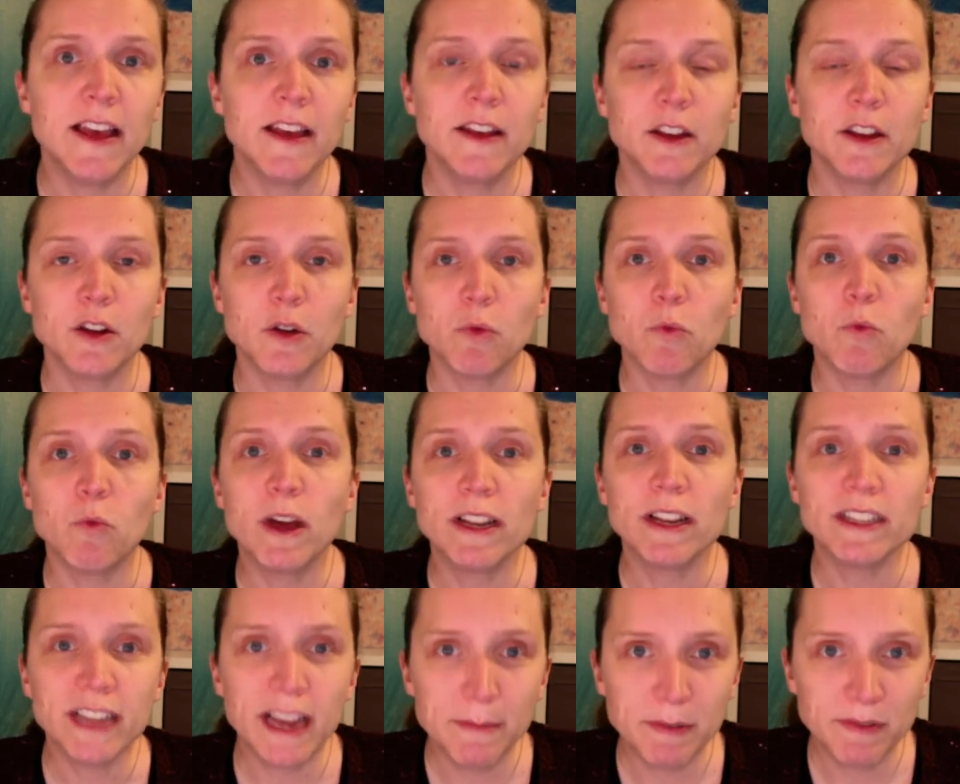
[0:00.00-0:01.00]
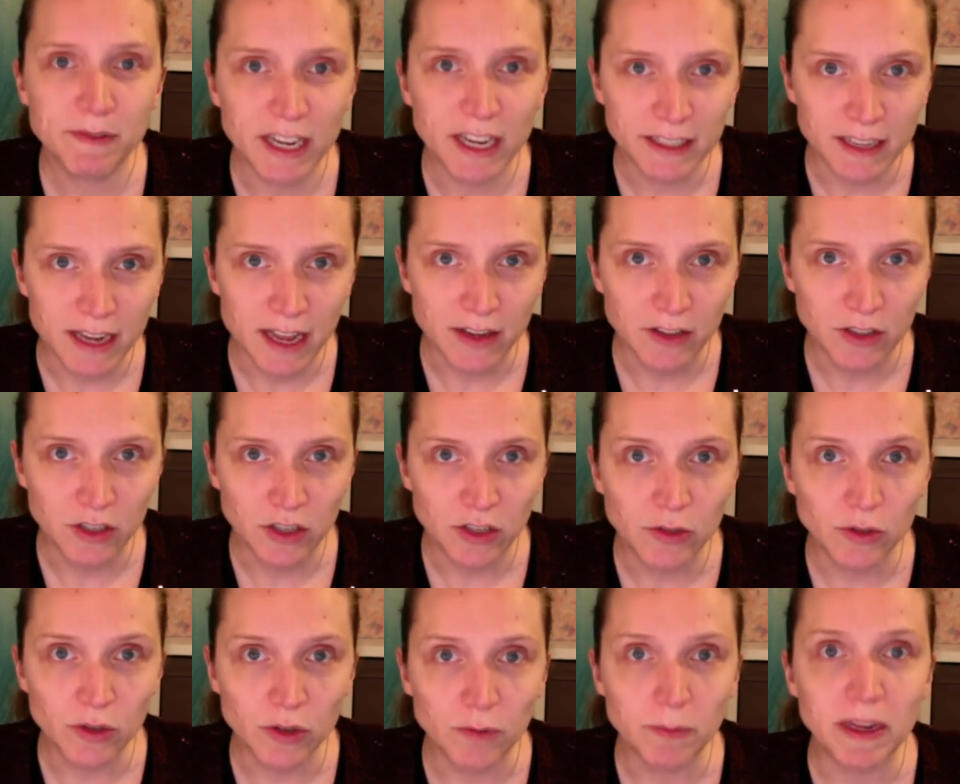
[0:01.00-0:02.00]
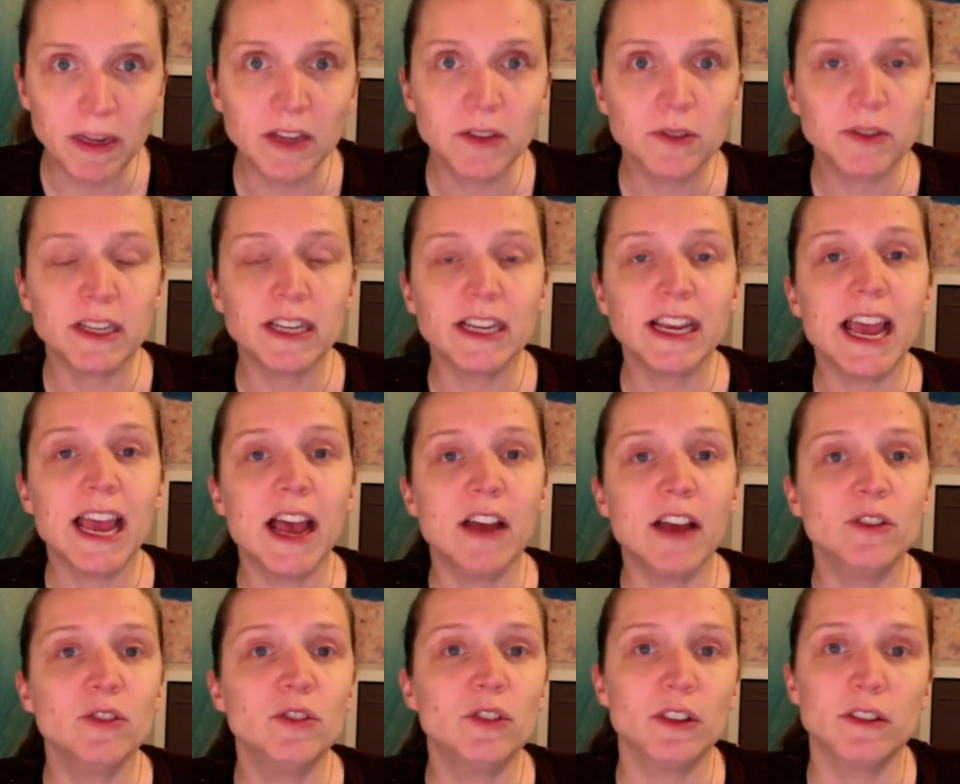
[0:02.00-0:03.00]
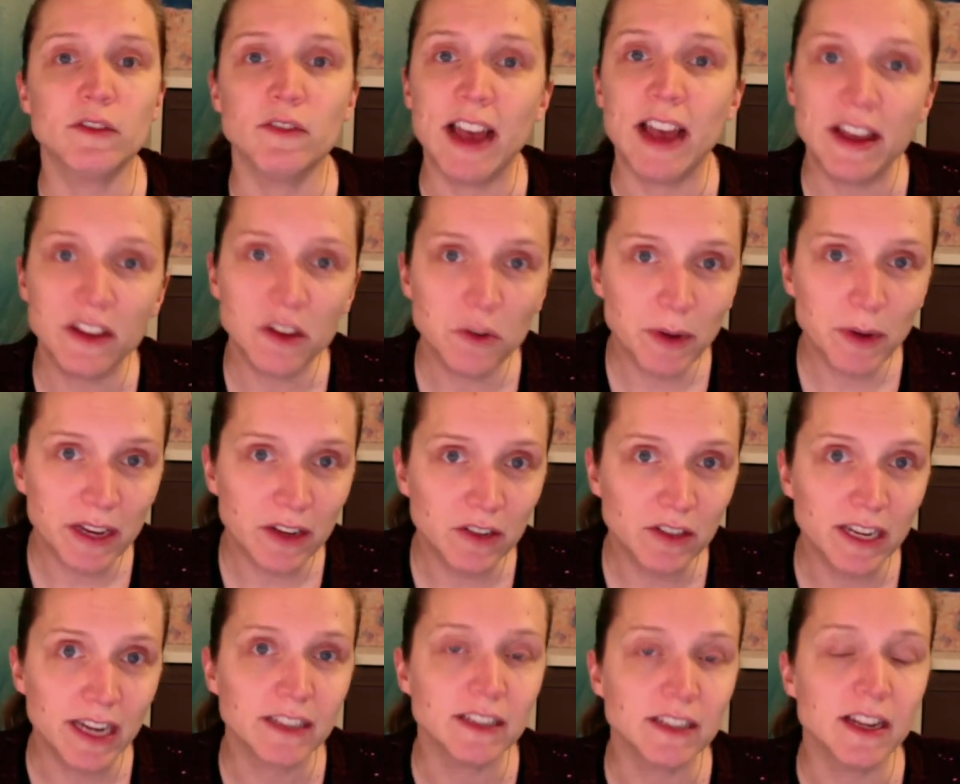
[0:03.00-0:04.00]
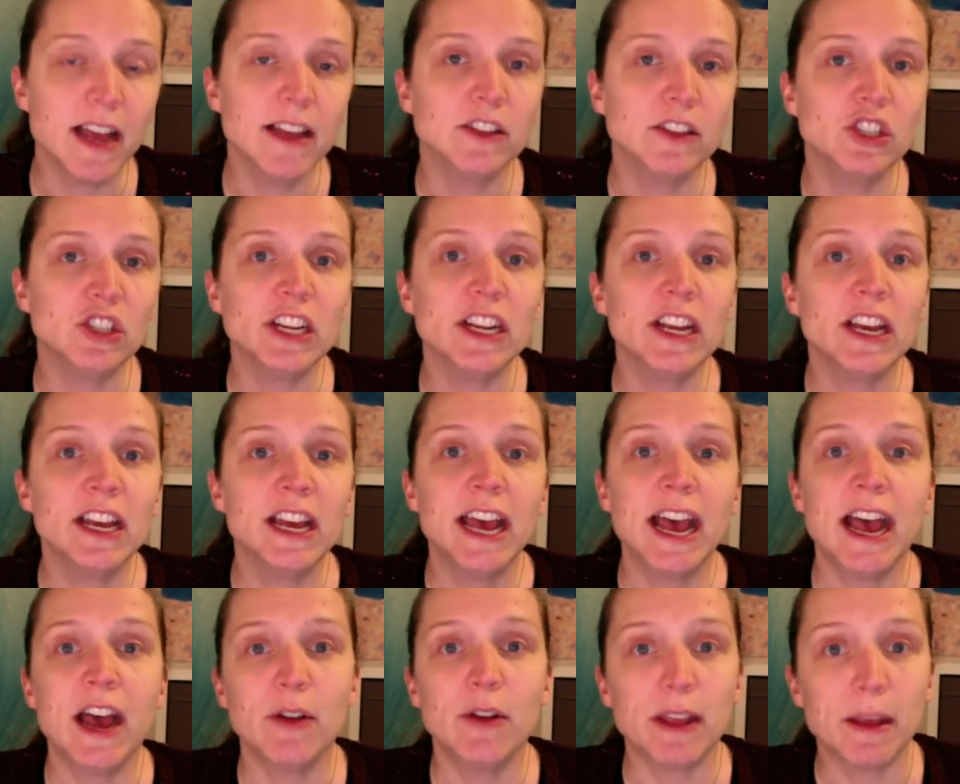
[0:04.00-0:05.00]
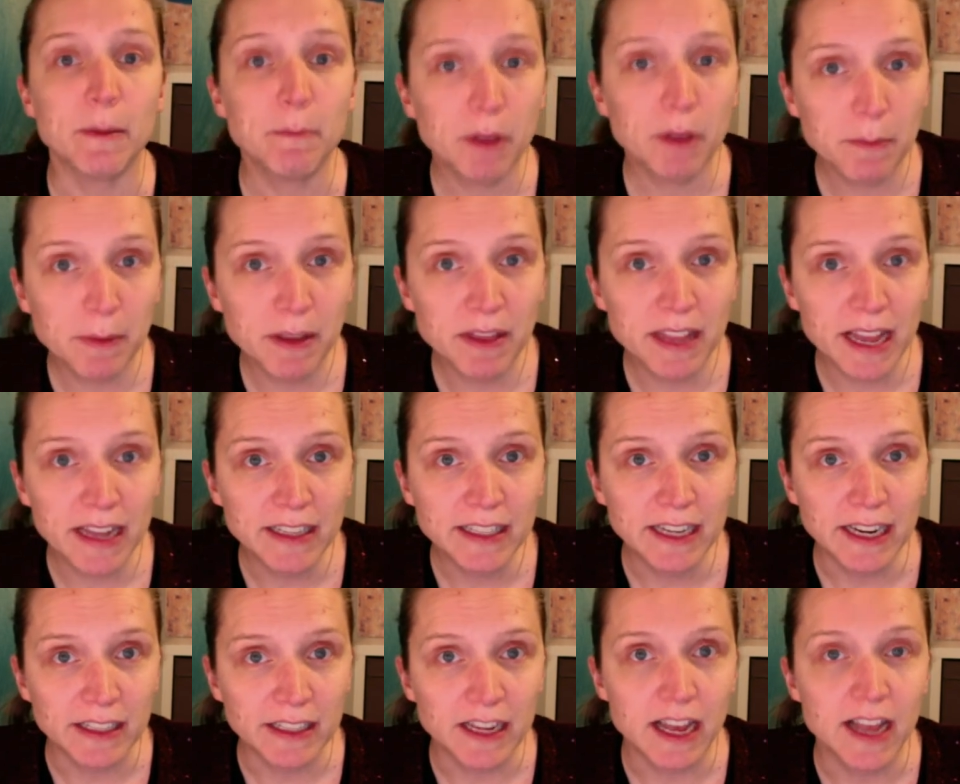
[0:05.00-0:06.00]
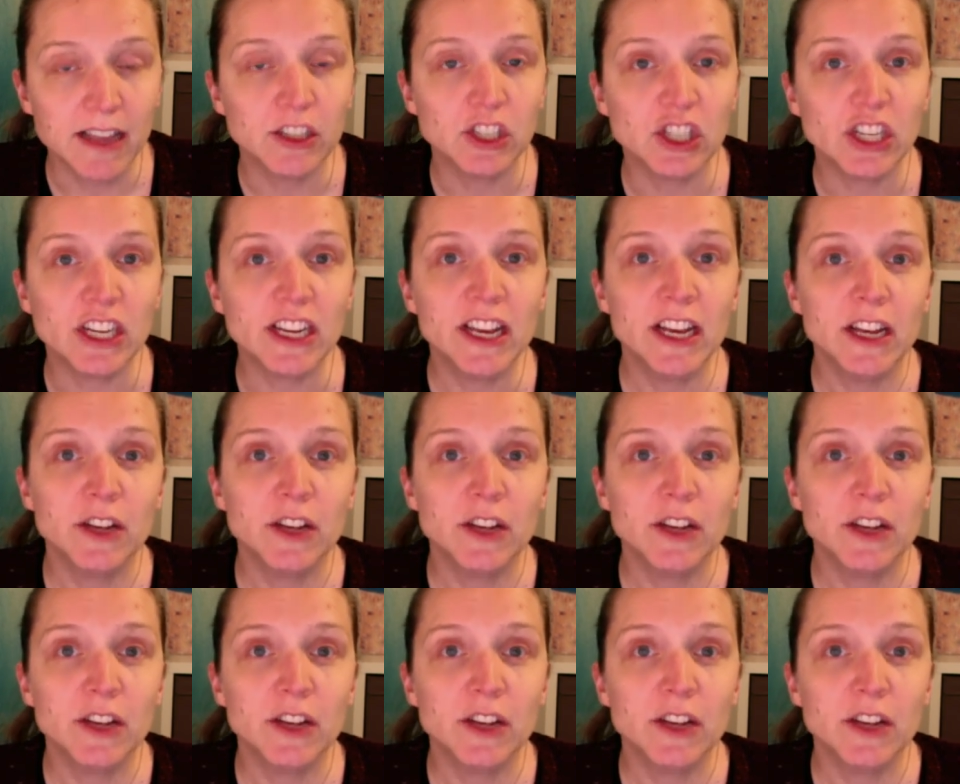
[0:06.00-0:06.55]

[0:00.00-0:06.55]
what type of technology you should be using, how you should evaluate your technology, how to implement that technology.